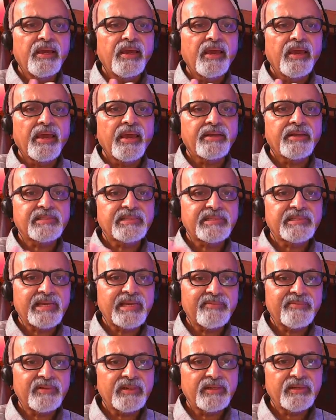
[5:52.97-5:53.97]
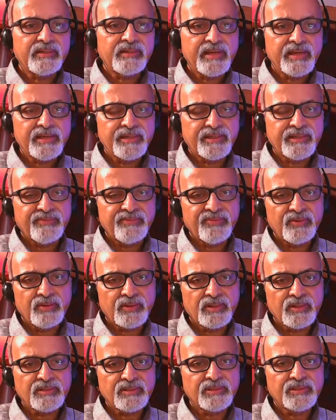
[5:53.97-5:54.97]
and 7 and 8
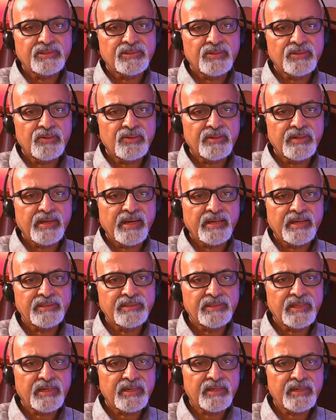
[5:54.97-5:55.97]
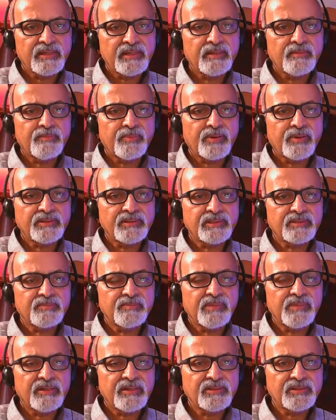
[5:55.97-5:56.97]
focuses on agile project
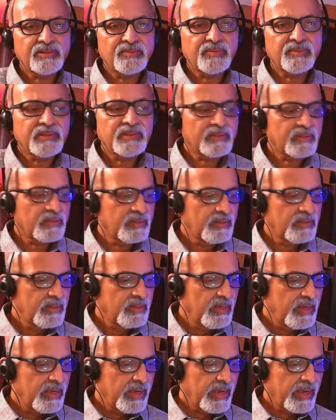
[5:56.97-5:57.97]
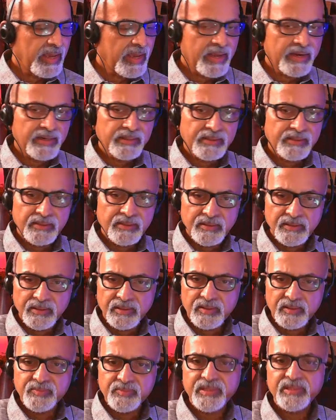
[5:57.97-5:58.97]
management, and the
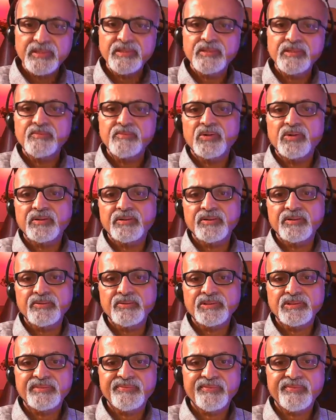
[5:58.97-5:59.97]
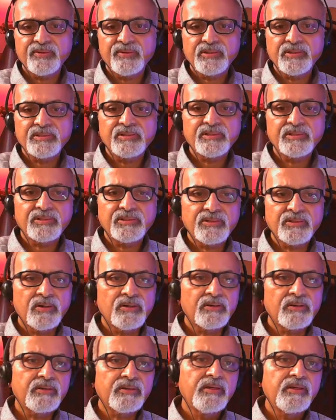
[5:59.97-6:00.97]
remaining modules focuses
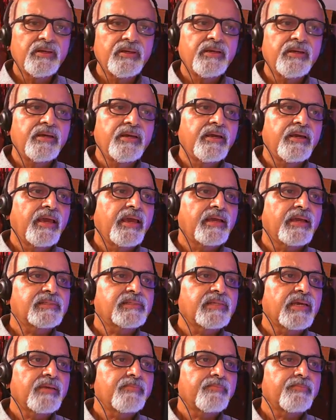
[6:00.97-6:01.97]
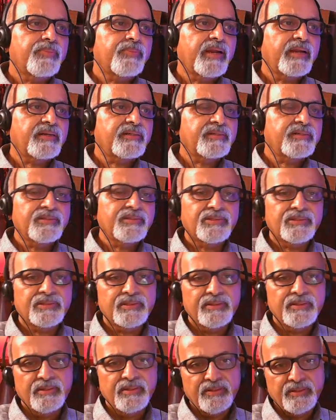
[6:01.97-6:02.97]
on exam
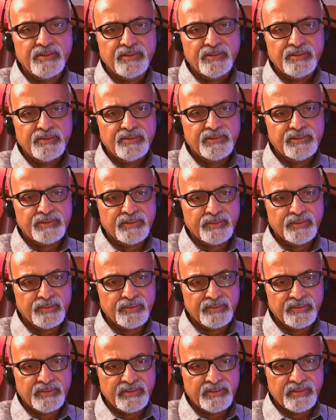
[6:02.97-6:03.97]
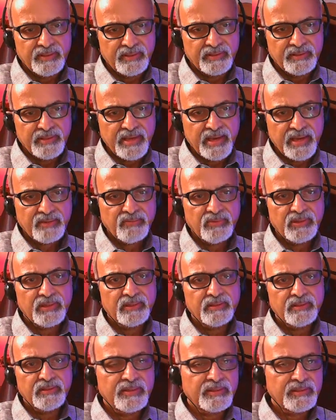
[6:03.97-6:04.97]
practice. So that
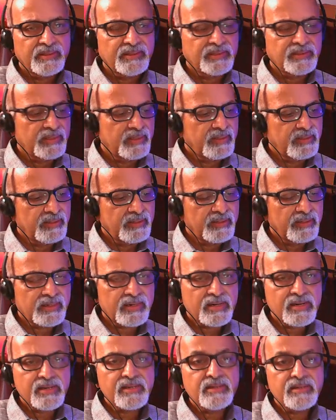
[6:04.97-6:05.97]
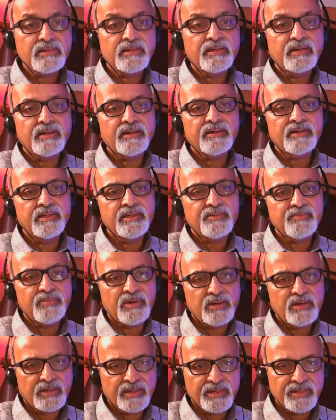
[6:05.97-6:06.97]
way is a clear
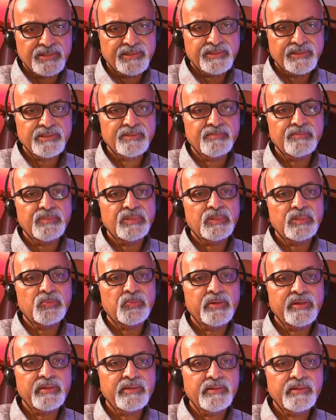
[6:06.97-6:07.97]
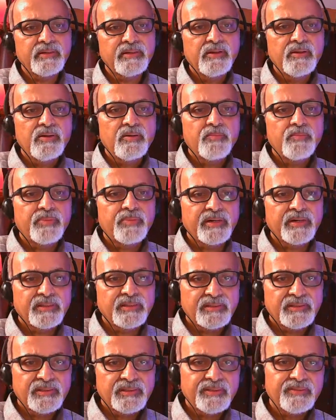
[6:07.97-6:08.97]
demarcation between
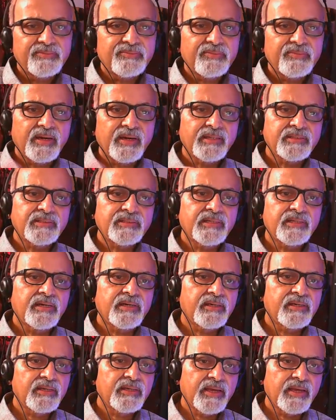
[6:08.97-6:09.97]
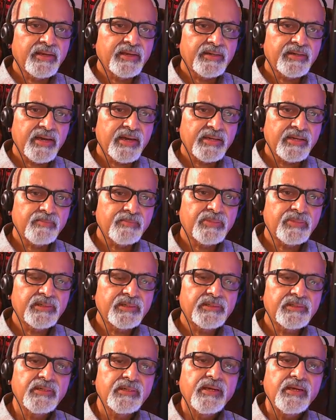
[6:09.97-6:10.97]
predictive, agile, and
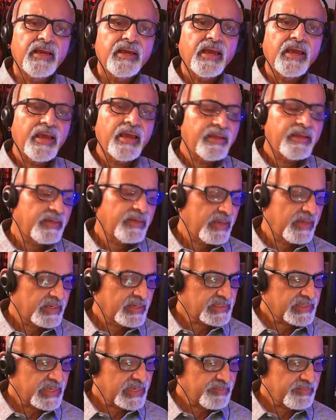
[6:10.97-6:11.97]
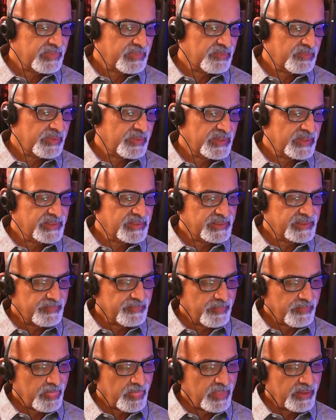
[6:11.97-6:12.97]
hybrid, and exam preparation.
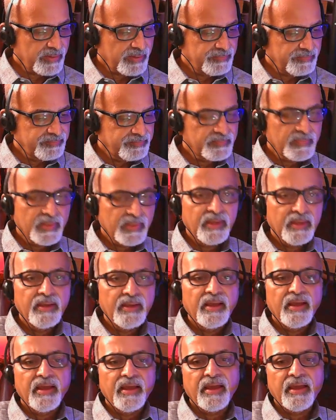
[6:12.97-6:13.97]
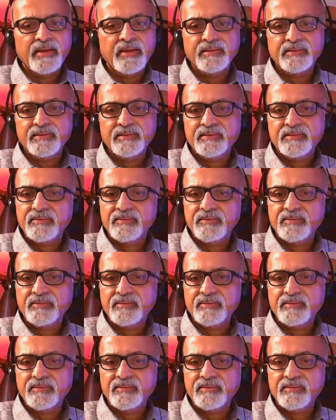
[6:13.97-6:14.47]
And